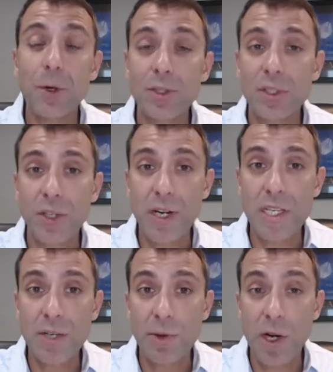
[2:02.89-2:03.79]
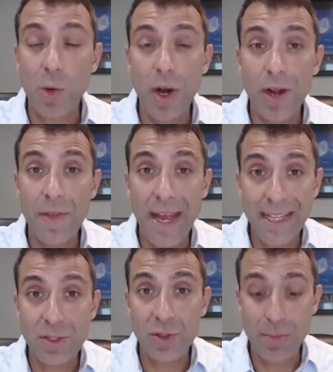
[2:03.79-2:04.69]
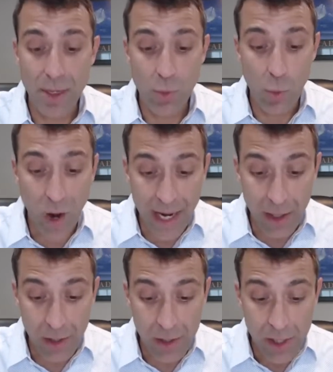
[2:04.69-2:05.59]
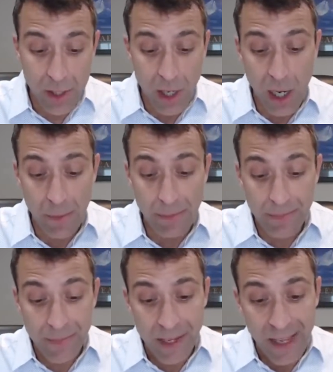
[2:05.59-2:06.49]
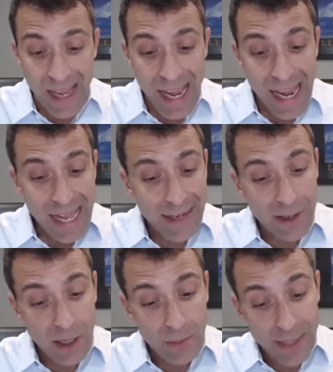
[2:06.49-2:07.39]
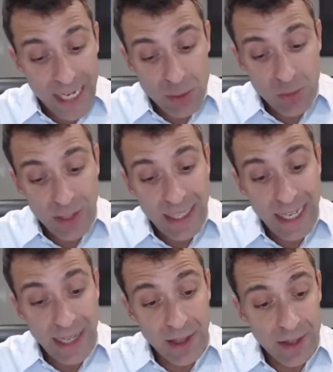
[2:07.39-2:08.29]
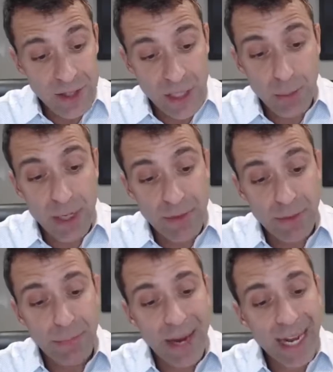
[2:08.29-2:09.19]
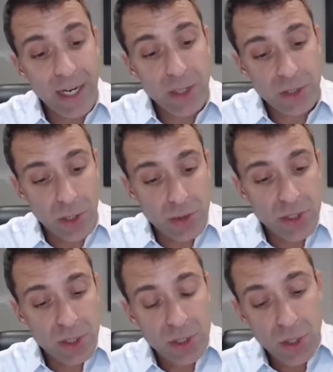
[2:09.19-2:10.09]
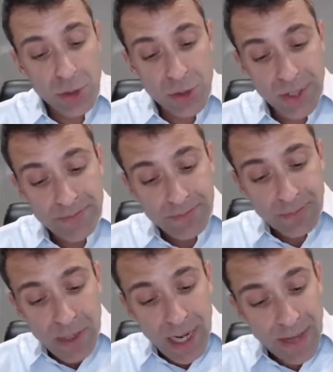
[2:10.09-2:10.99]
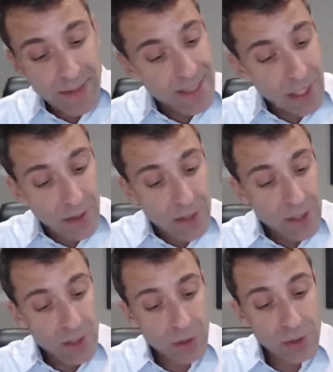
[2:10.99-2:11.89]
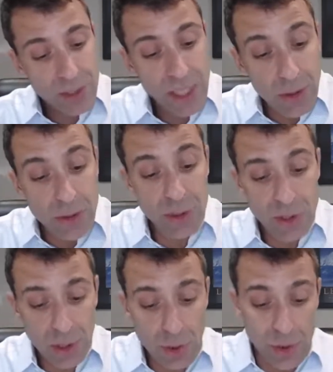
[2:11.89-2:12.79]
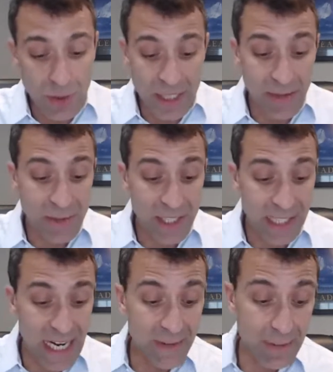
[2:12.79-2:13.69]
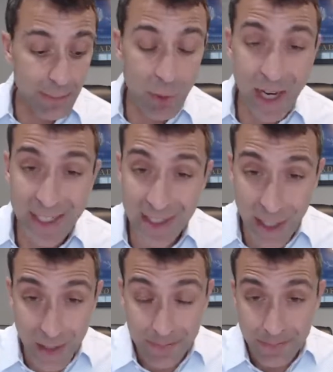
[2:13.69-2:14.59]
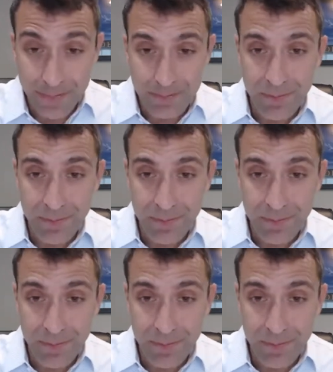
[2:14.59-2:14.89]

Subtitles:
most attorneys are going to require that to be wired. That's really it. A summary of the buyer's closing disclosure. On the seller's disclosure, it's obviously going to have the price there.